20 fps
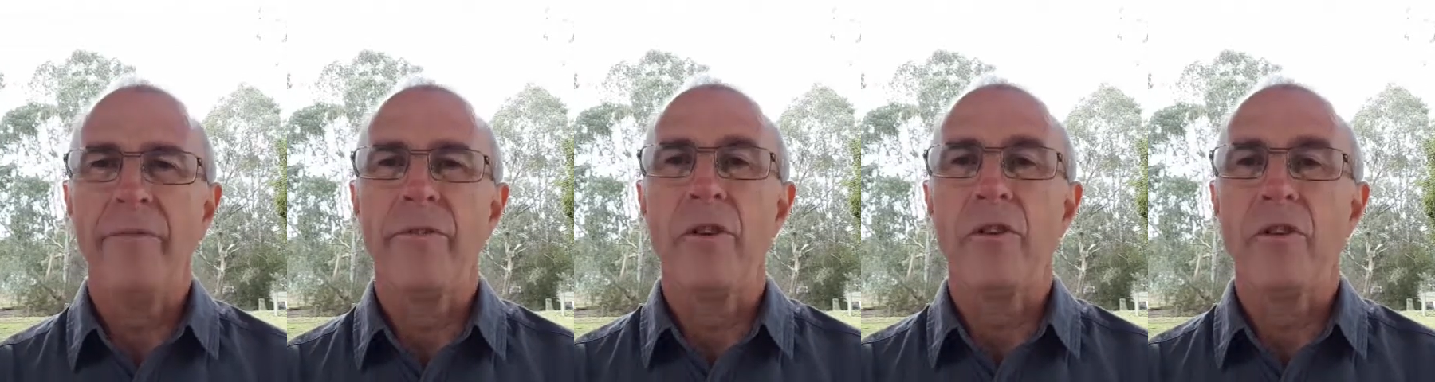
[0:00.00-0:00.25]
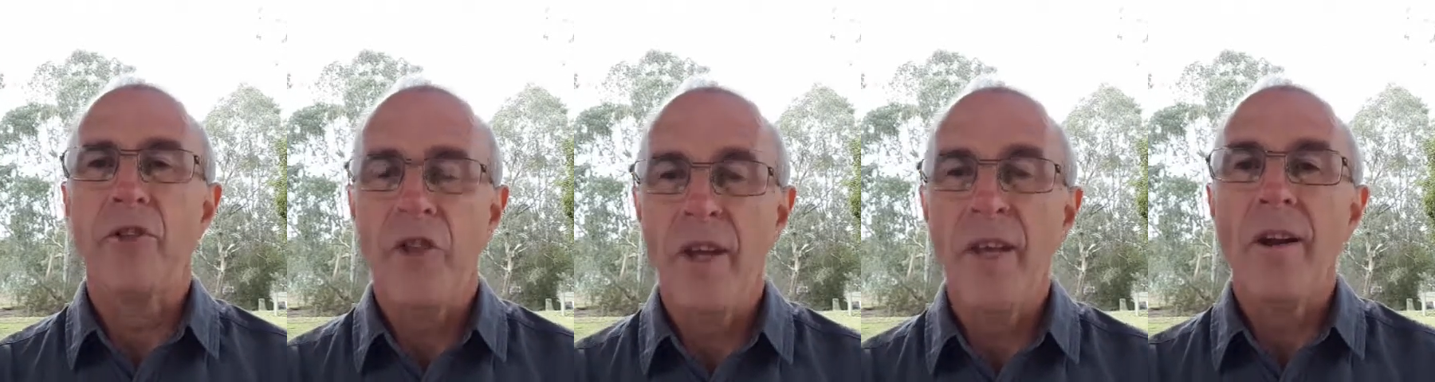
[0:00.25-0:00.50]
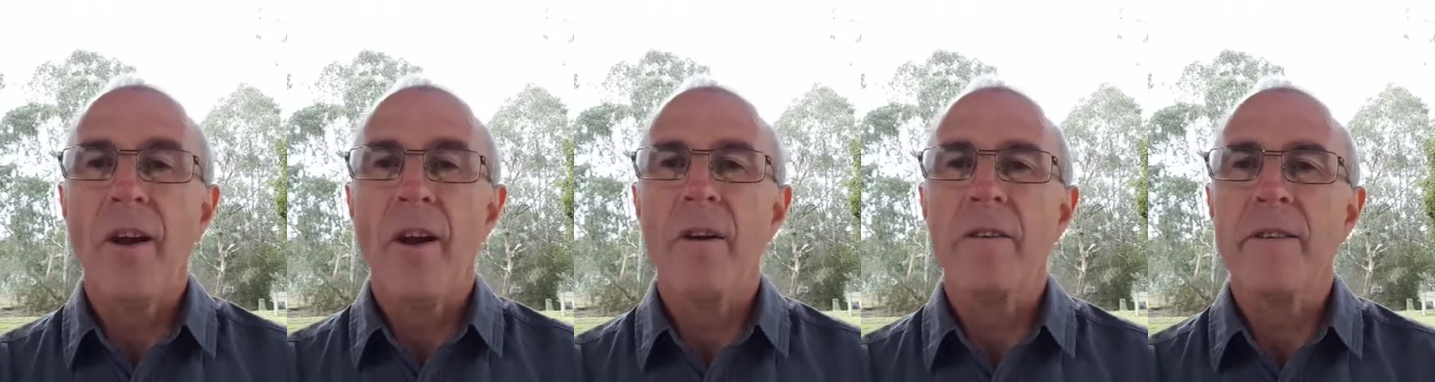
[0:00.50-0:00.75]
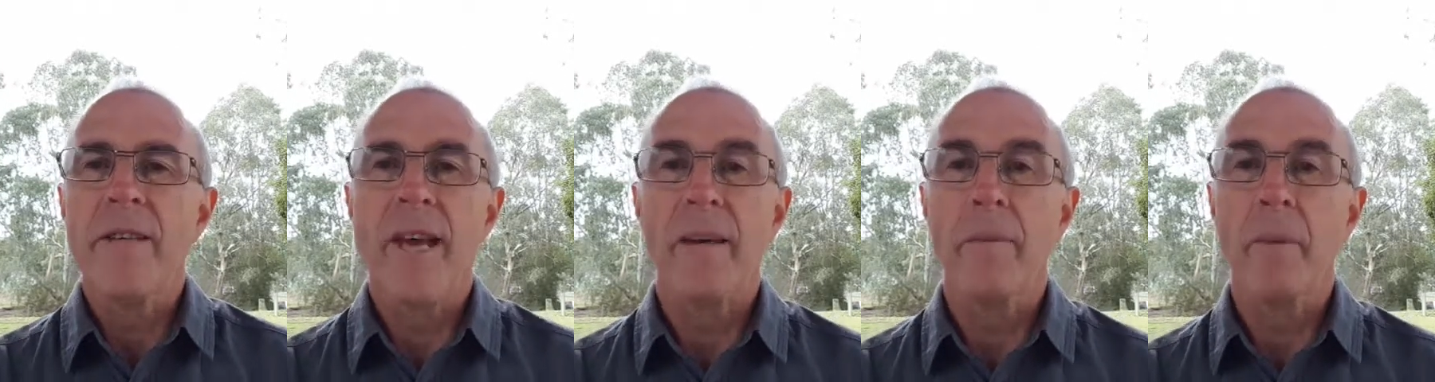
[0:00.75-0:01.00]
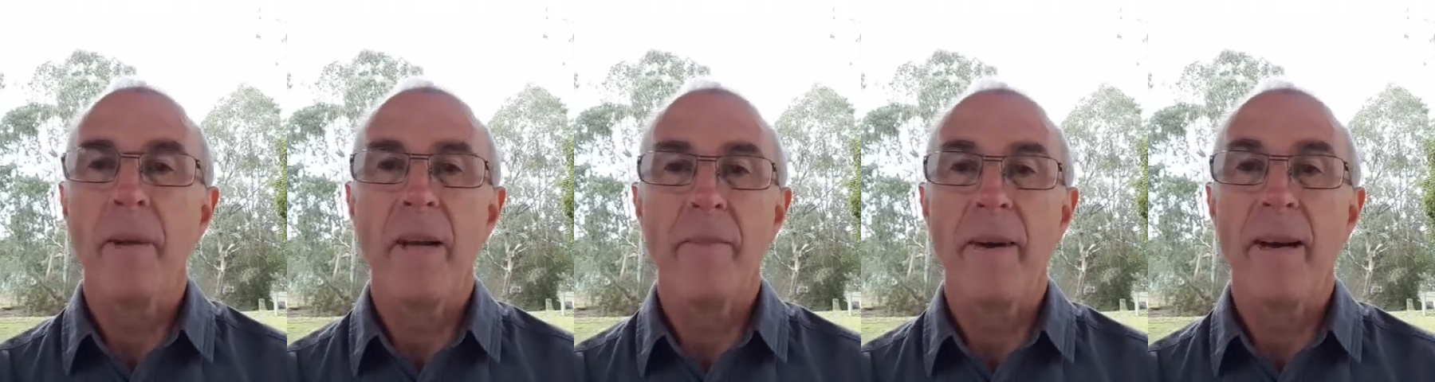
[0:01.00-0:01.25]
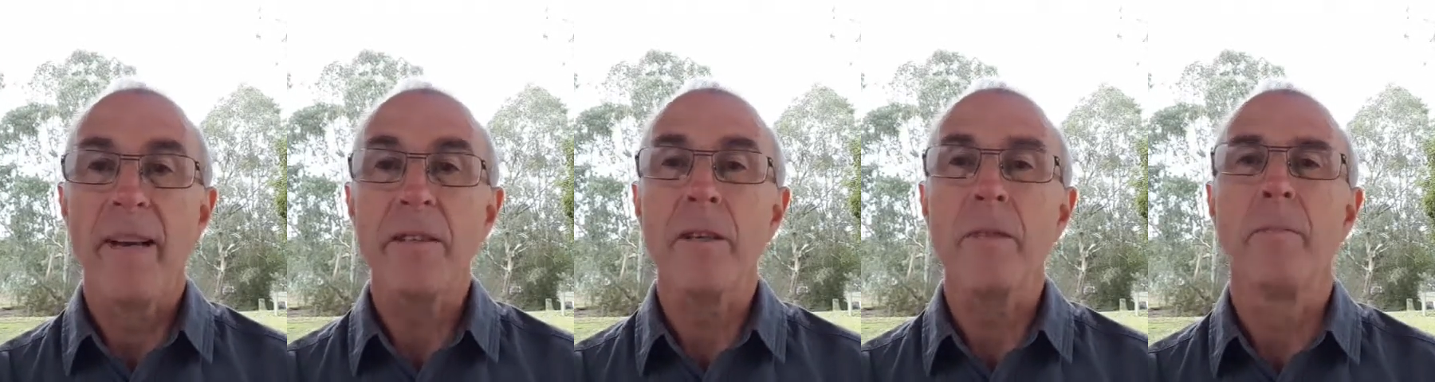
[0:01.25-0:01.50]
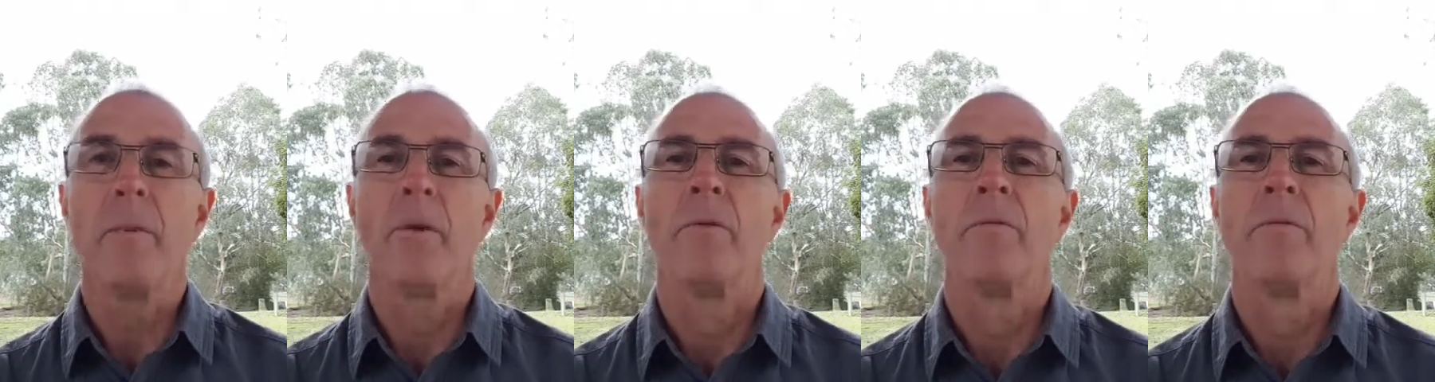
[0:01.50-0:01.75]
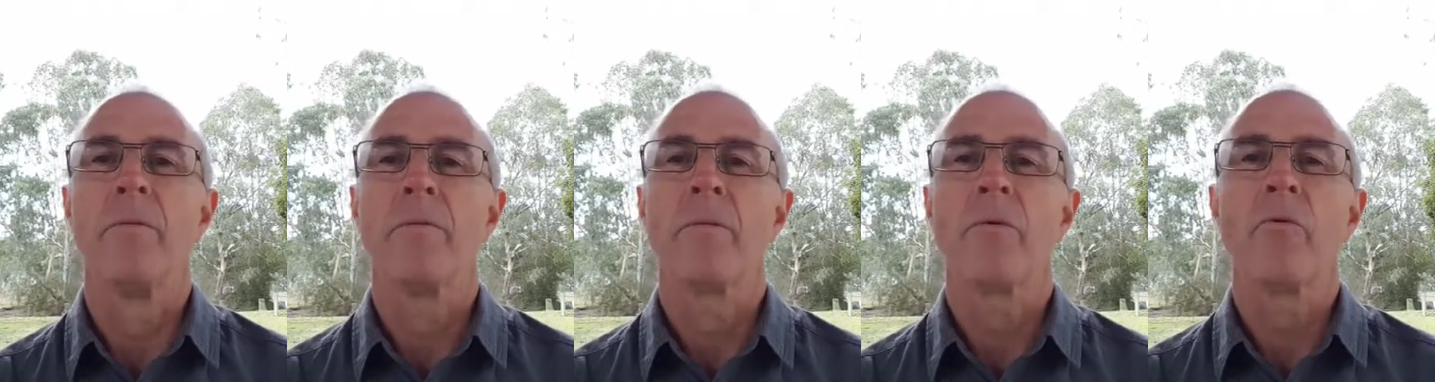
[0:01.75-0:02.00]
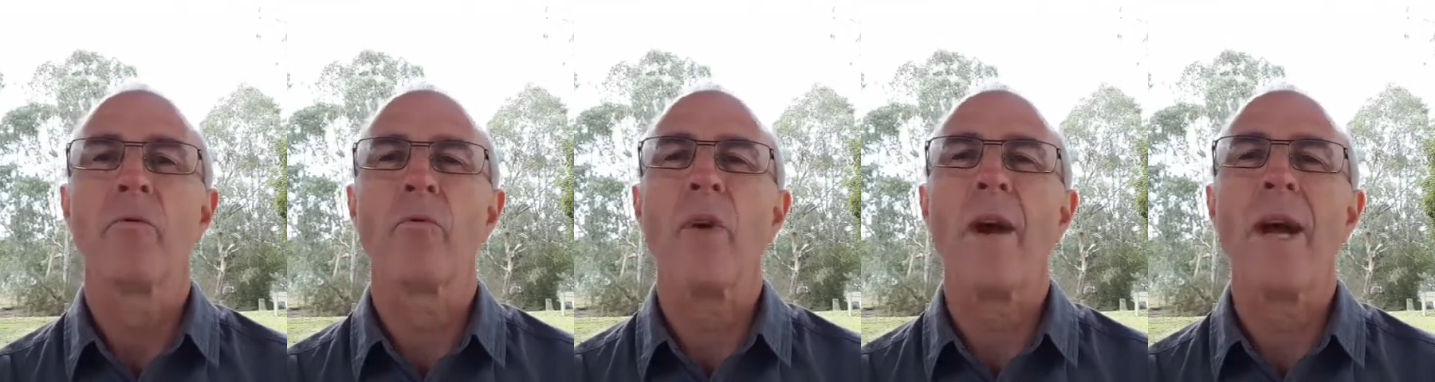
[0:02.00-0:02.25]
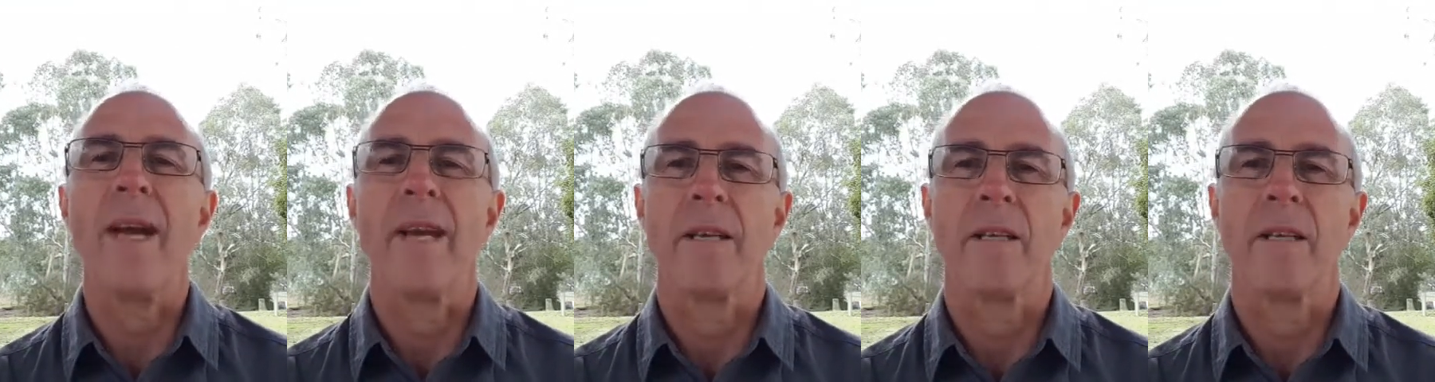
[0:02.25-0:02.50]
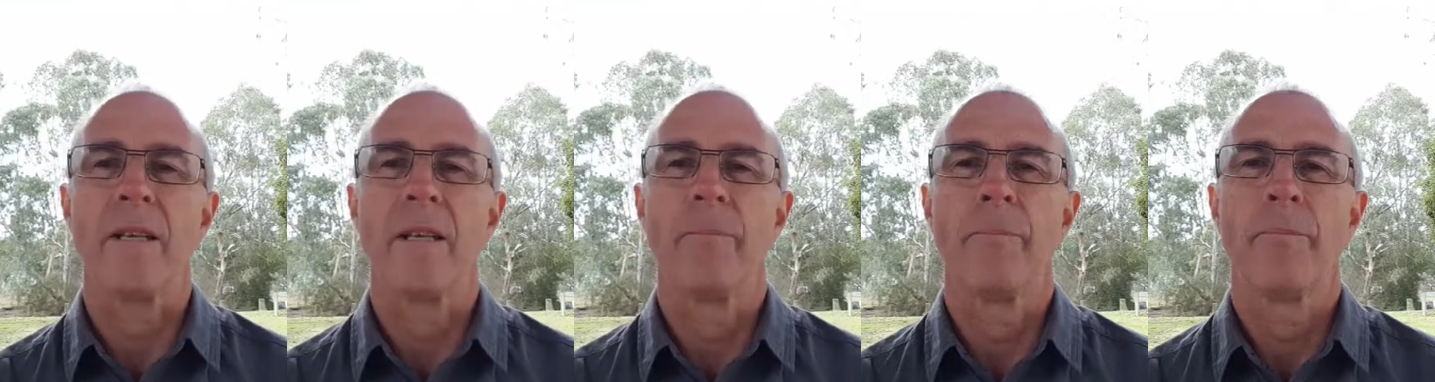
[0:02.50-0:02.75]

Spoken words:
that she knows how to play basketball. Great.